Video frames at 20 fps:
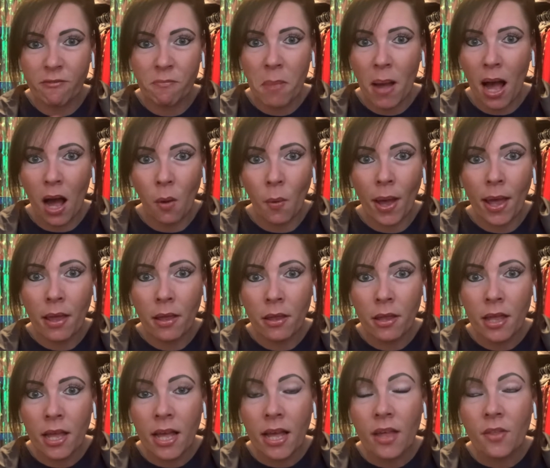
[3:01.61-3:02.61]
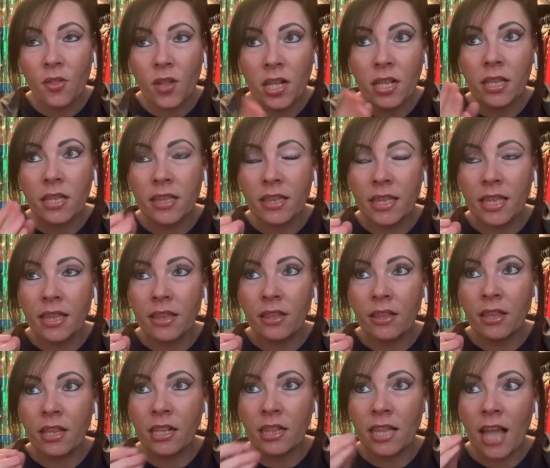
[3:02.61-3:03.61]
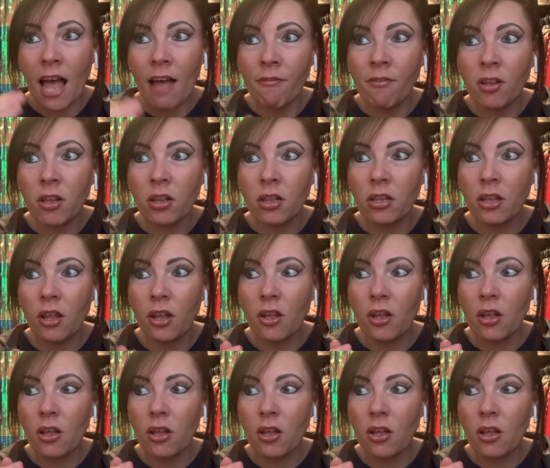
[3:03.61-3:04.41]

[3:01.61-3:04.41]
power? The level